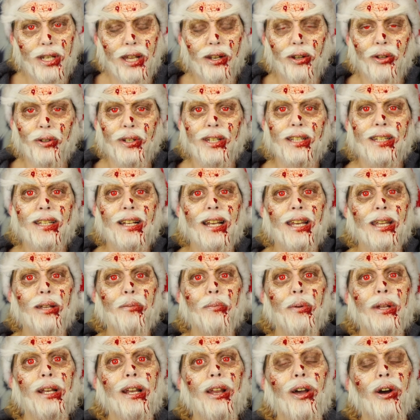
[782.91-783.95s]
channel in the
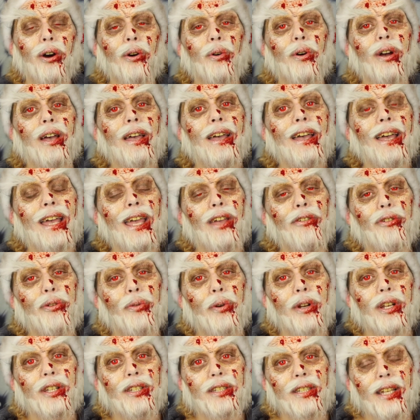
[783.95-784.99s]
link below if you
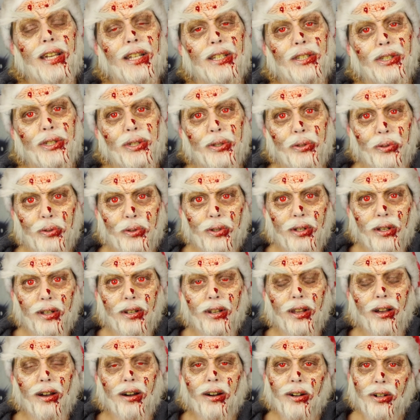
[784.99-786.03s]
want to stay tuned
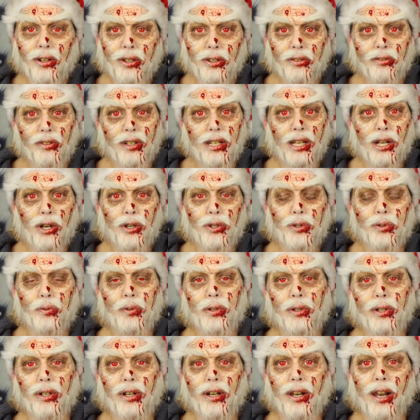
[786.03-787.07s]
on all the videos
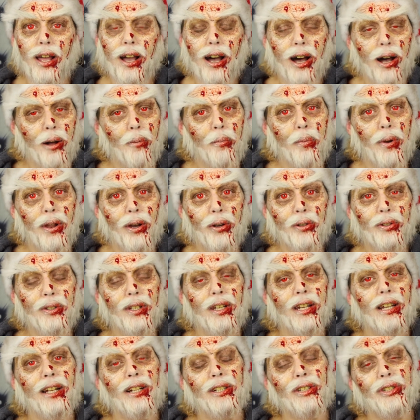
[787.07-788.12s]
we are gonna upload
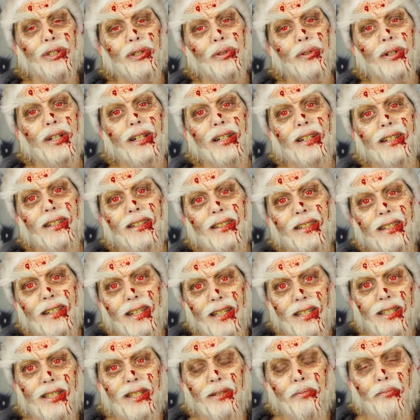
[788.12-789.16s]
during
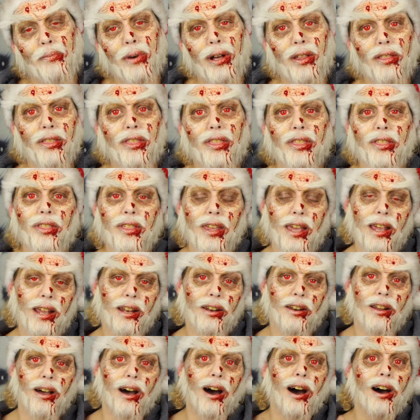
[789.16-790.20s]
this month
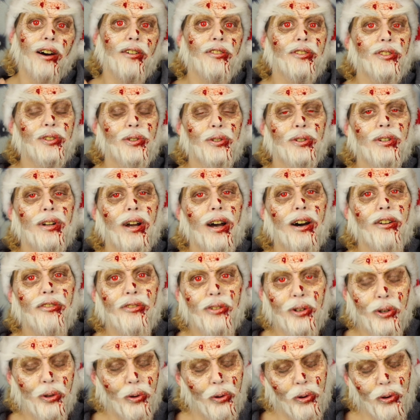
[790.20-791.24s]
and after,
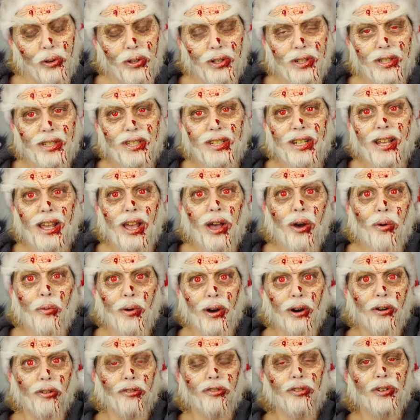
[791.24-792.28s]
of course.
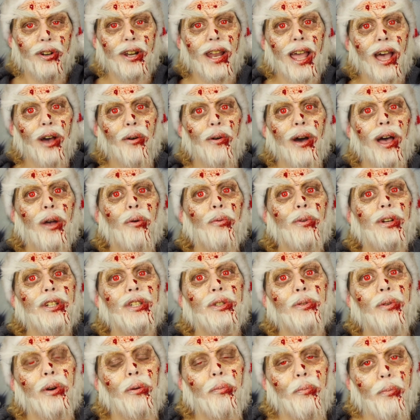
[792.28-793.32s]
Well, for now I
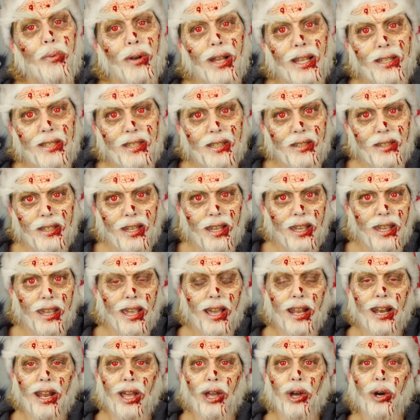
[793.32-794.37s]
wish you a pleasant day
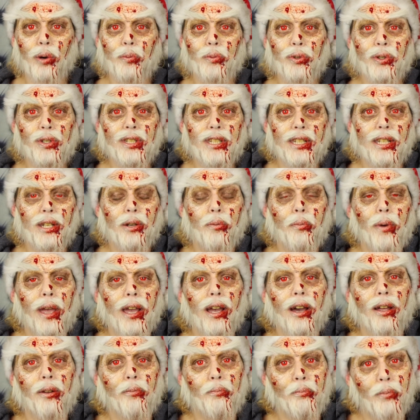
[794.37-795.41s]
and I hope to see you
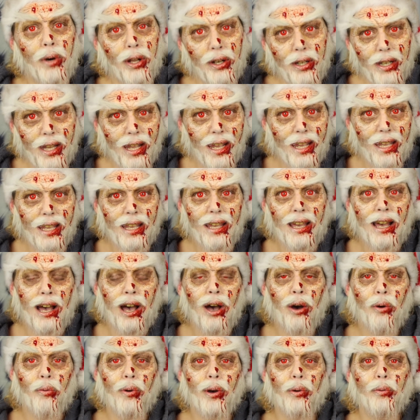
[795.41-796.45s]
back on Monday
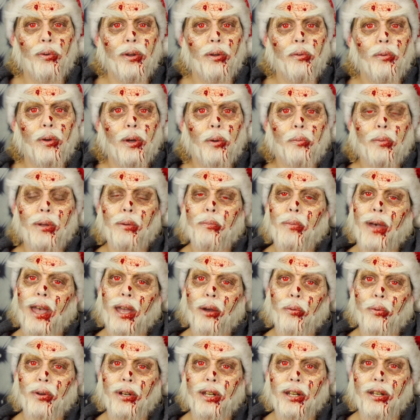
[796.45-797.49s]
when we will be
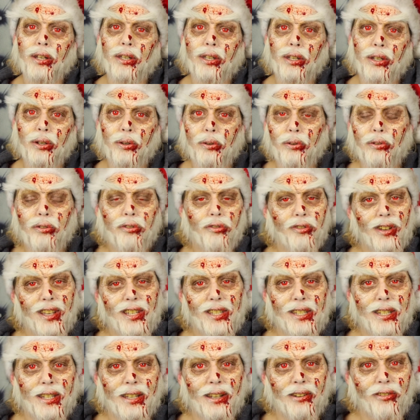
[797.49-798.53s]
back with a new
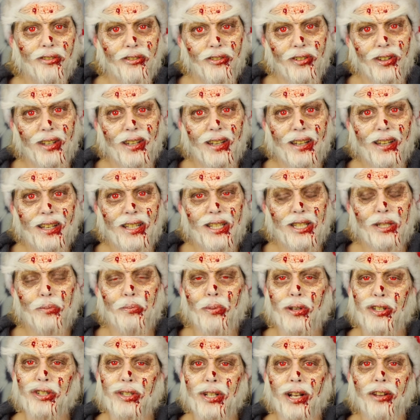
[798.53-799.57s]
festive
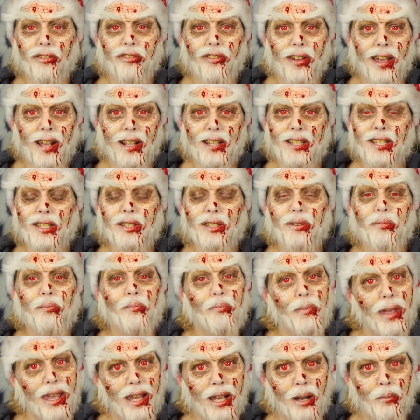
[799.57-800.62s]
special effects
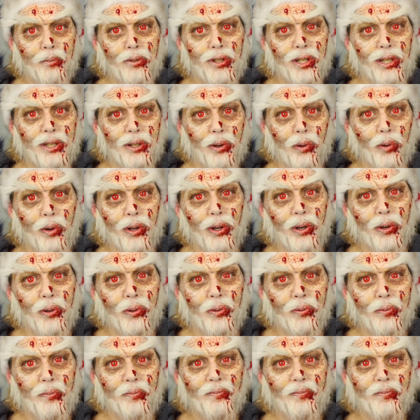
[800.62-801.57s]
makeup tutorial.